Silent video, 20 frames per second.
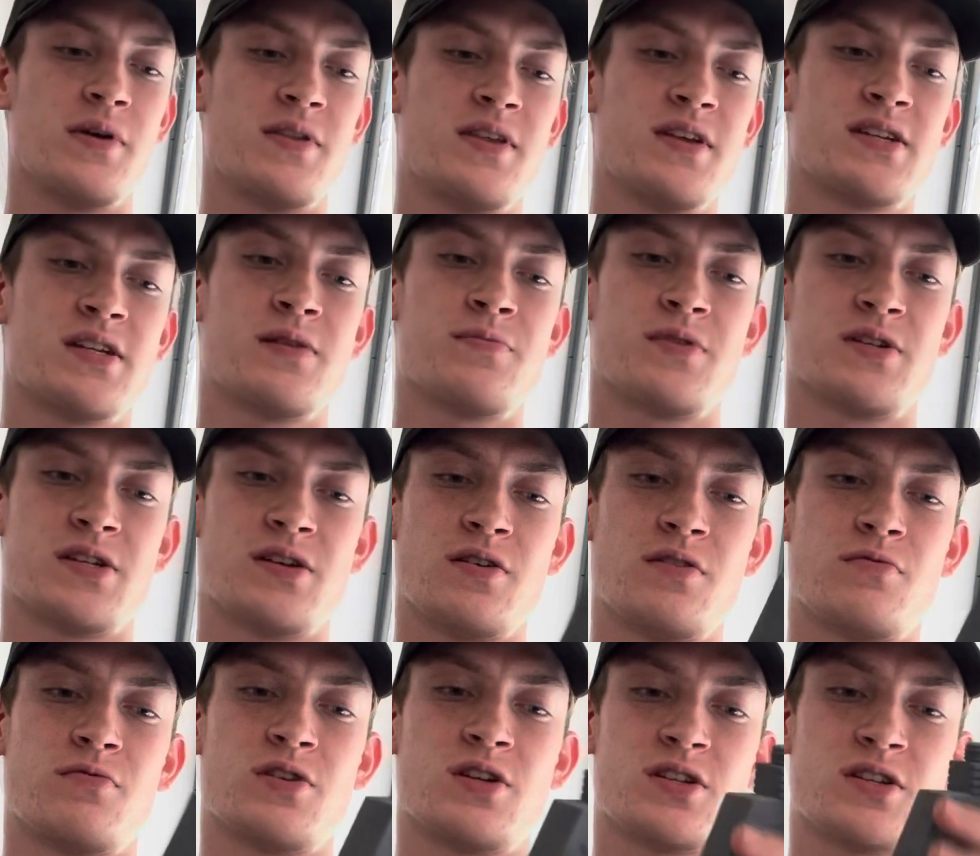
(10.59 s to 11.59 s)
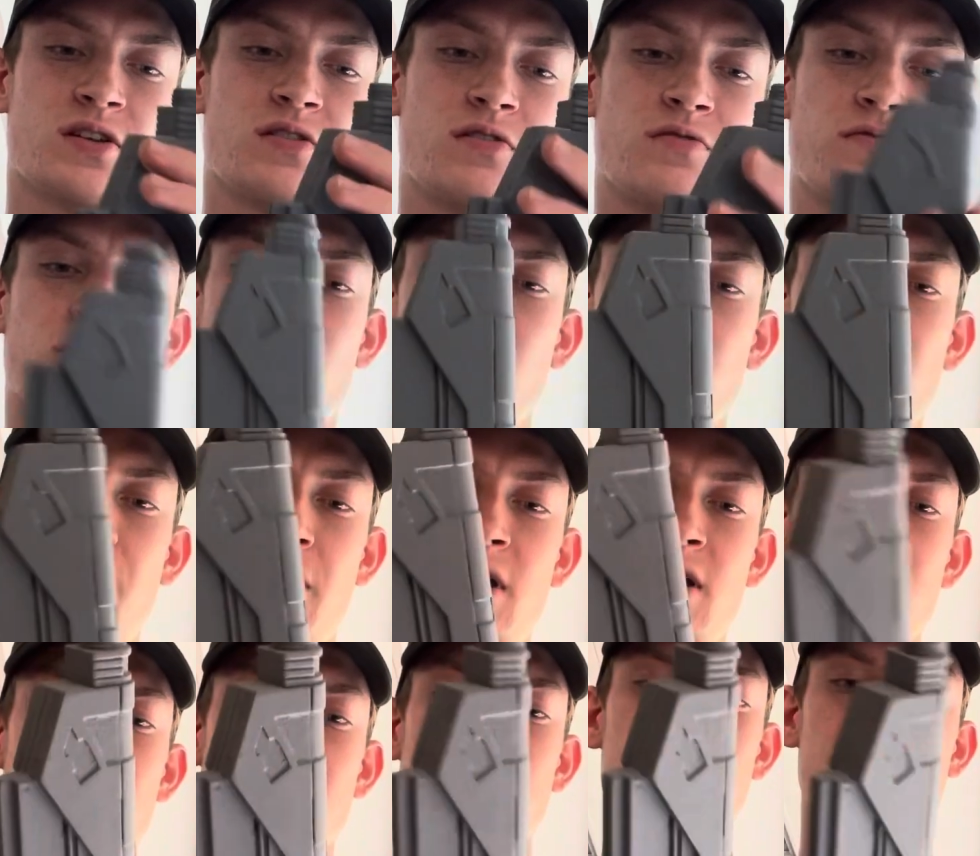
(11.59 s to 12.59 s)
This episode we're just going to fully
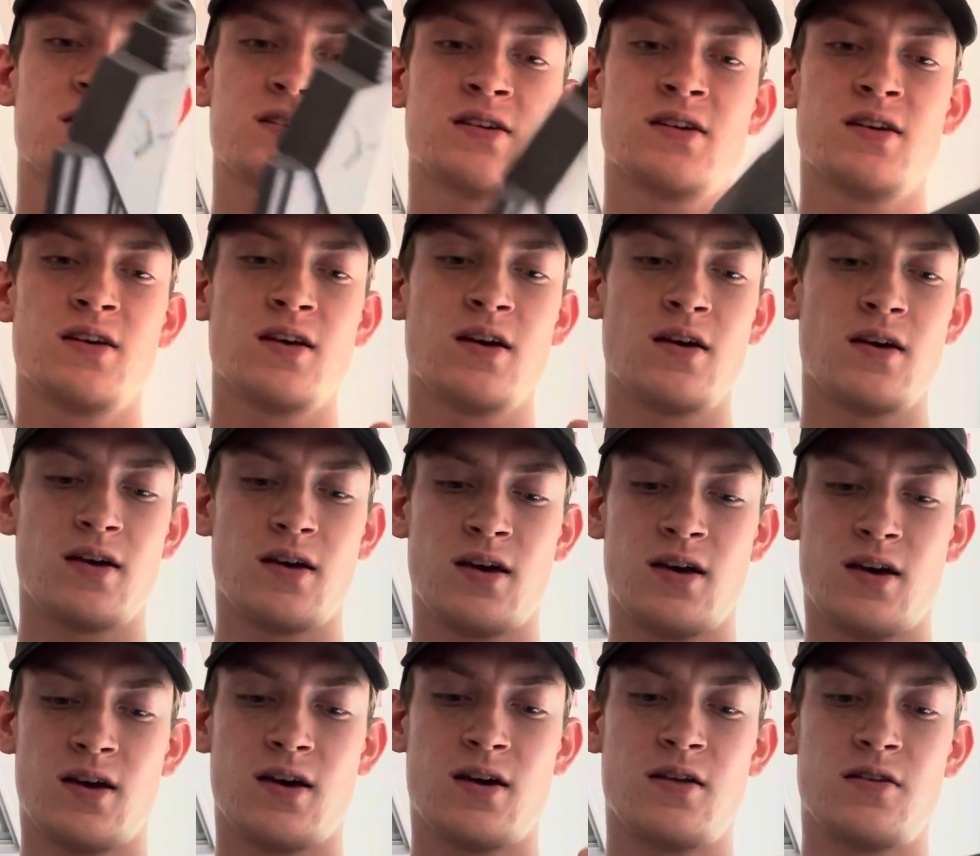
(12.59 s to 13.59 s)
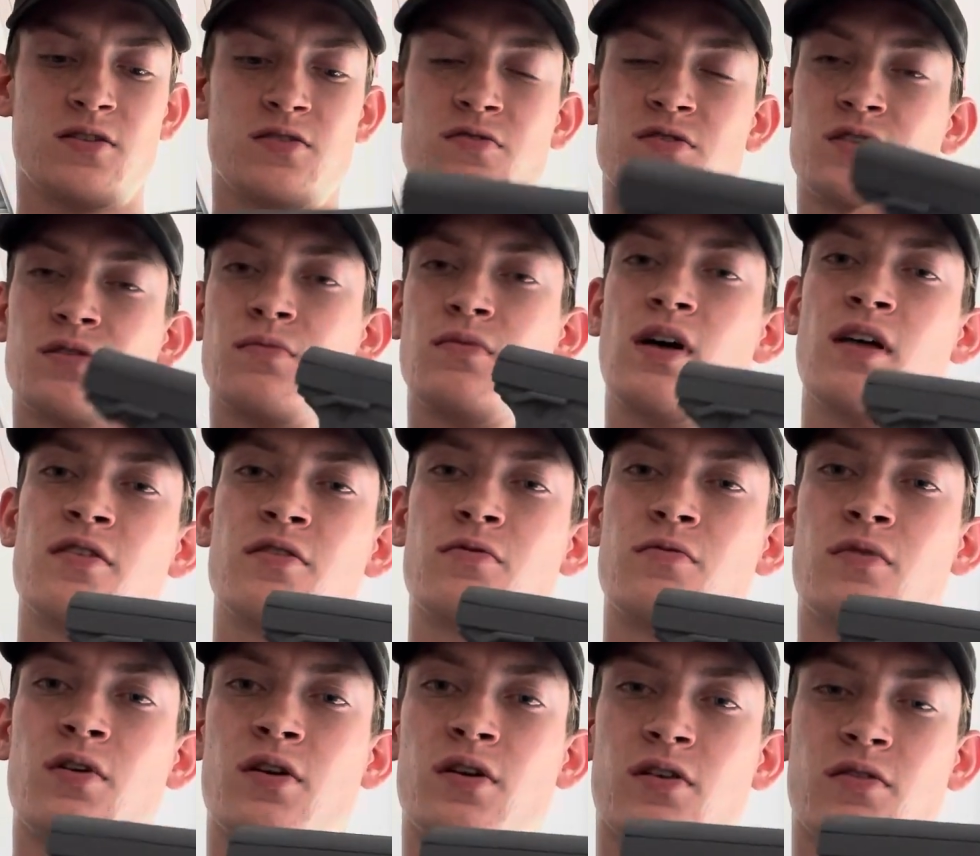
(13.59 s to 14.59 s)
paint it and do some leather
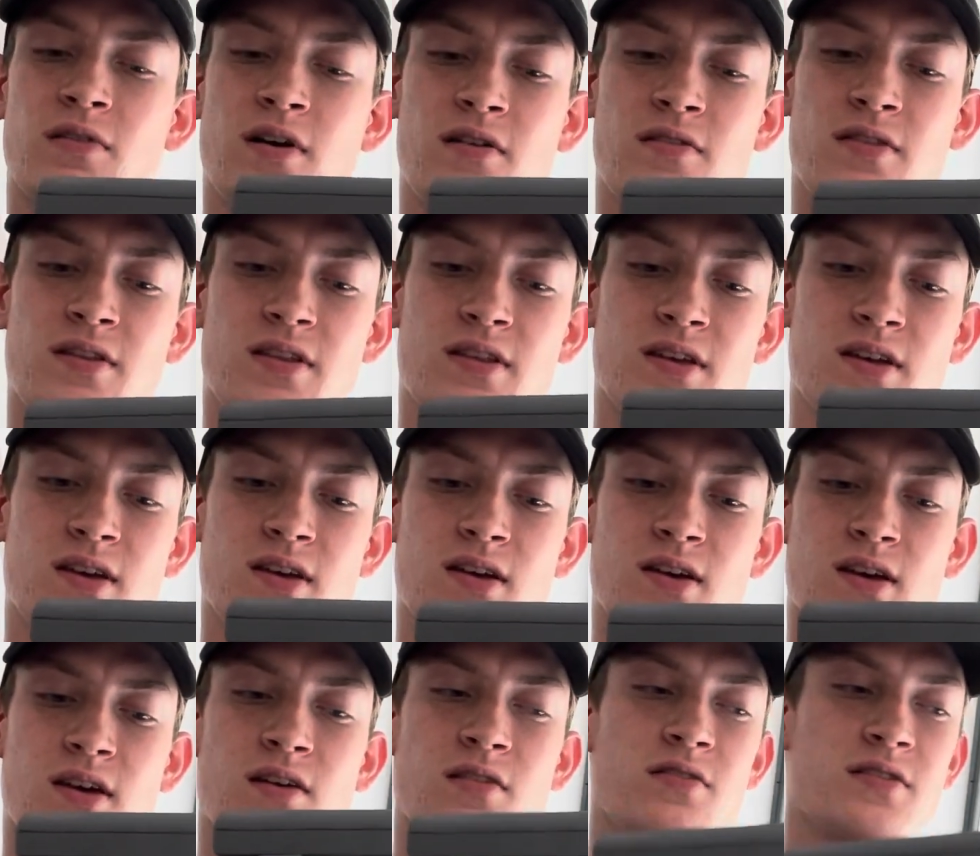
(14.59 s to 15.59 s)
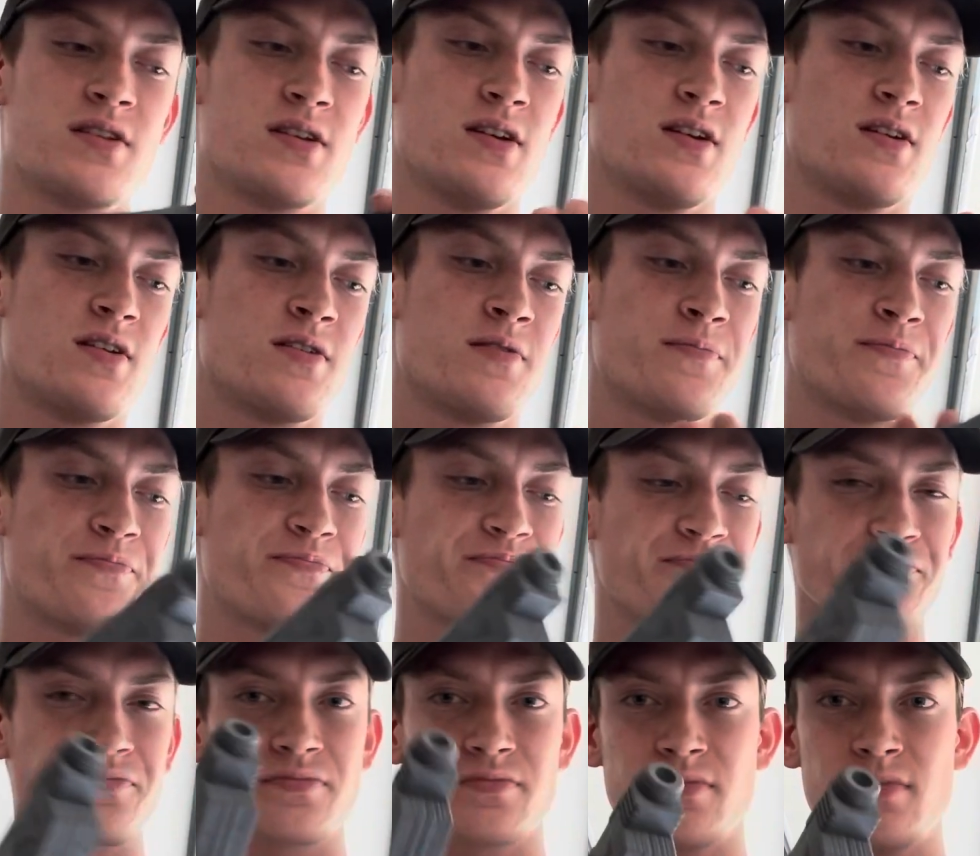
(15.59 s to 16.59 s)
work around the hilt here,
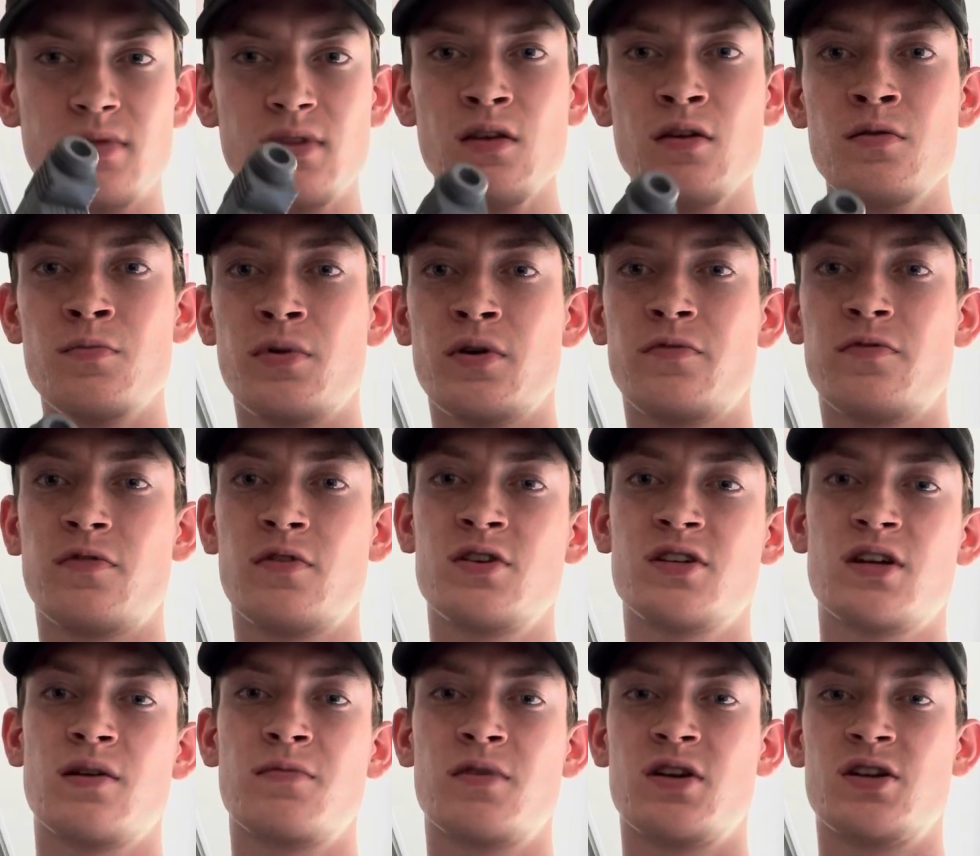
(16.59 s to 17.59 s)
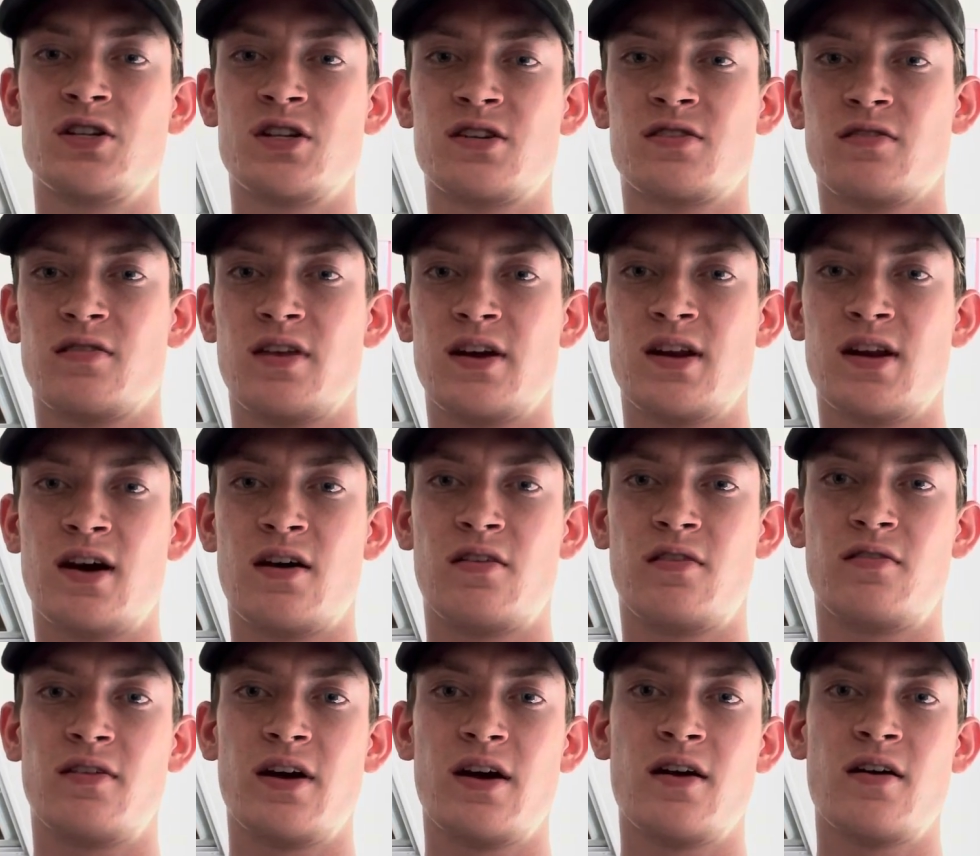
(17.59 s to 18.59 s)
but first I'm going to just lay down
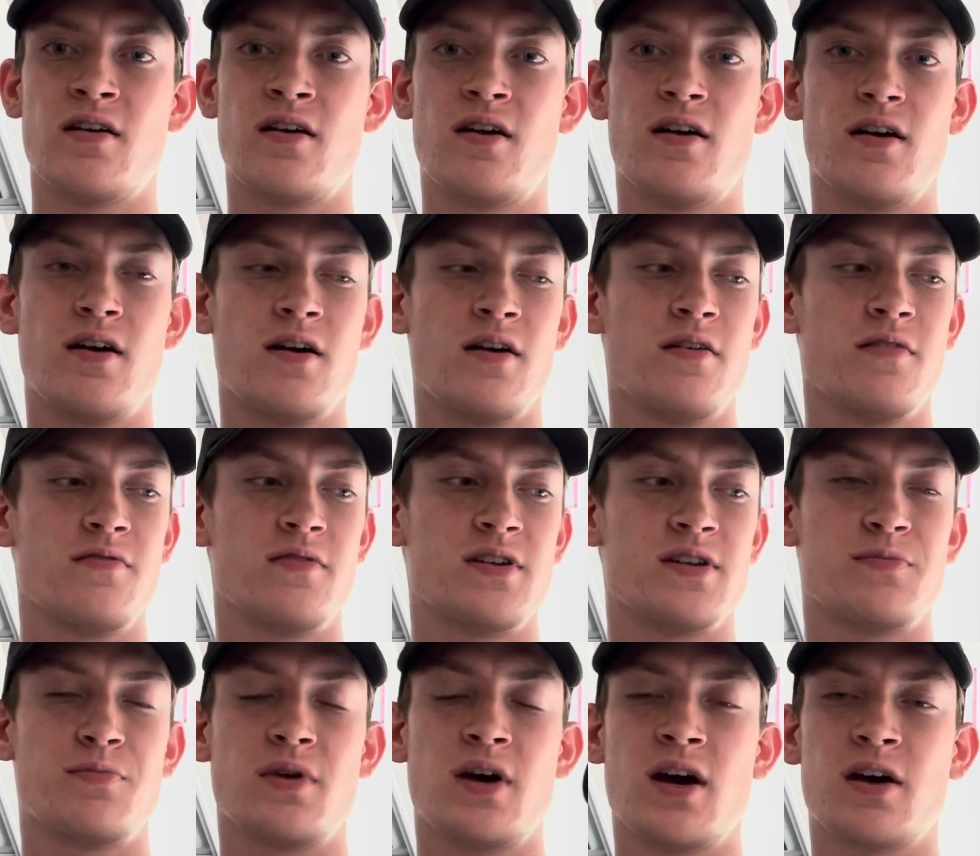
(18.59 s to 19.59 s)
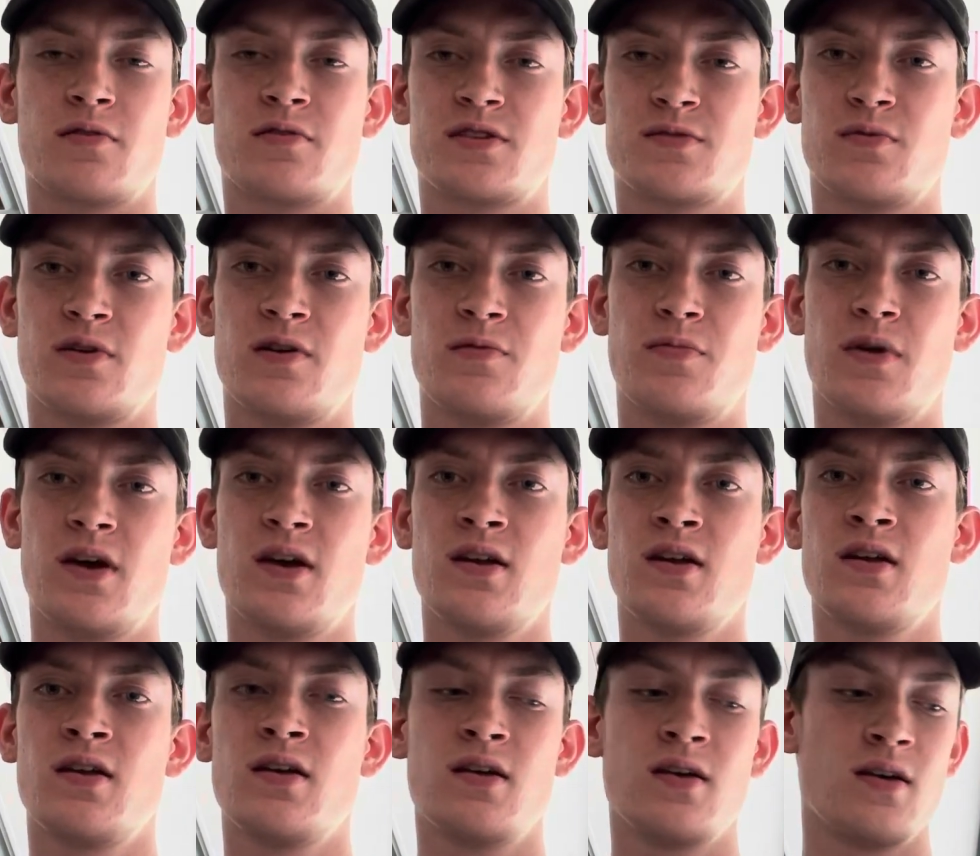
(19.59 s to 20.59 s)
a layer of this black spray
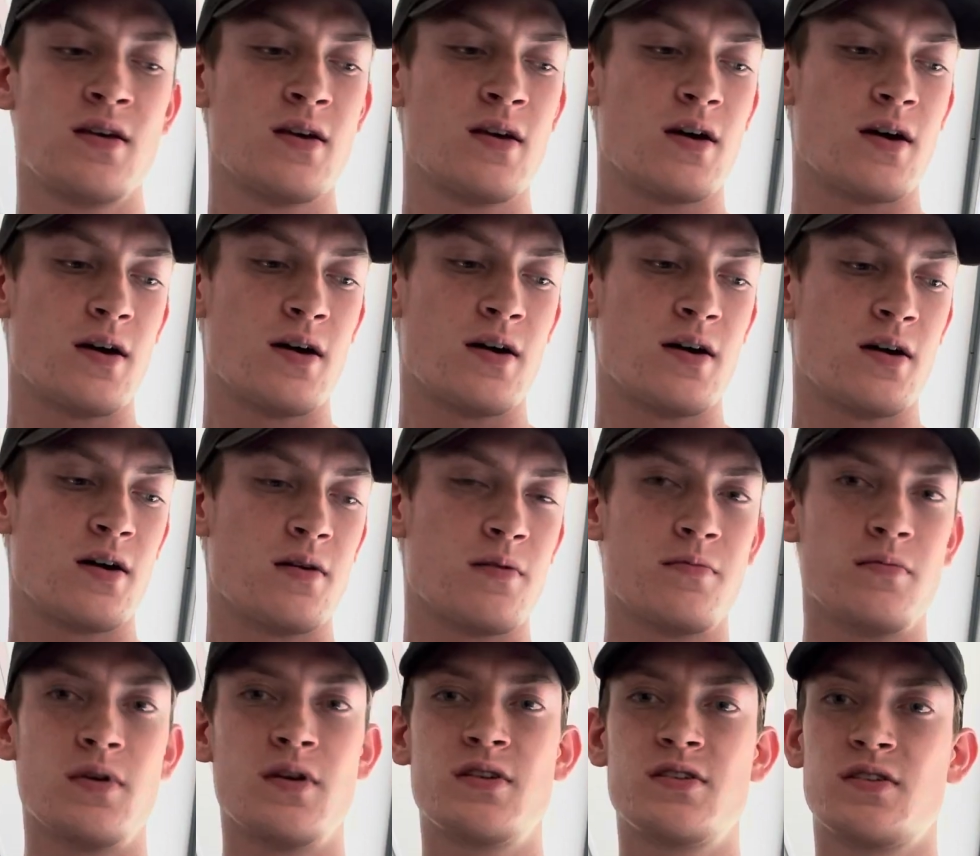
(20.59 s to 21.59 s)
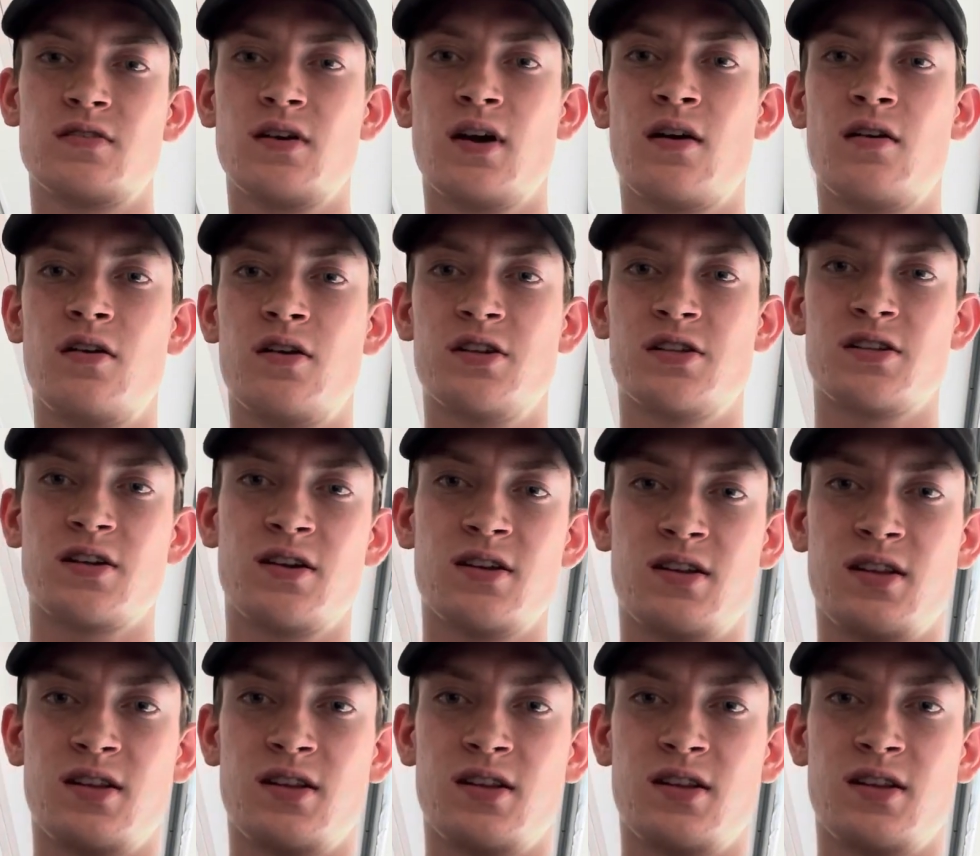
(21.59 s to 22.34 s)
paint. So yeah, I'll just cut to